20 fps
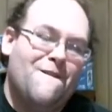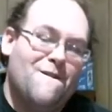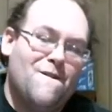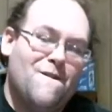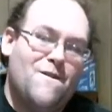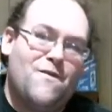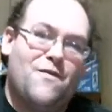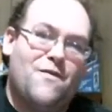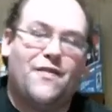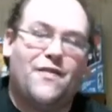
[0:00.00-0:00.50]

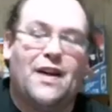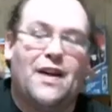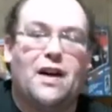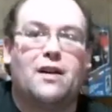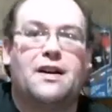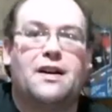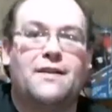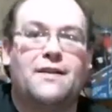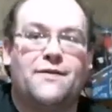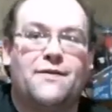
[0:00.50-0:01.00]

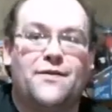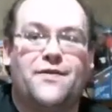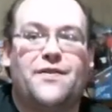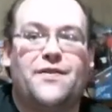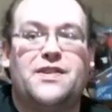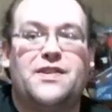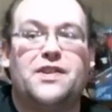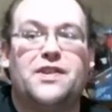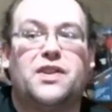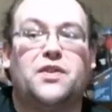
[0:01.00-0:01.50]
very
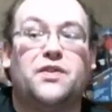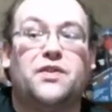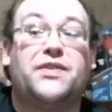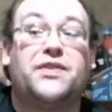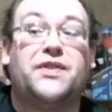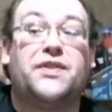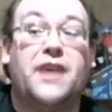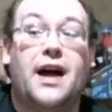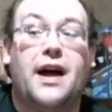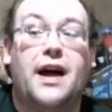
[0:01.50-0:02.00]
physical
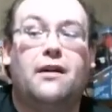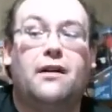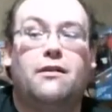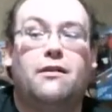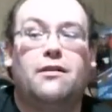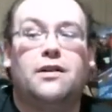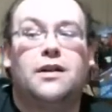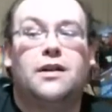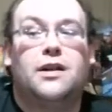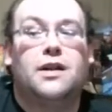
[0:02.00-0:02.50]
style.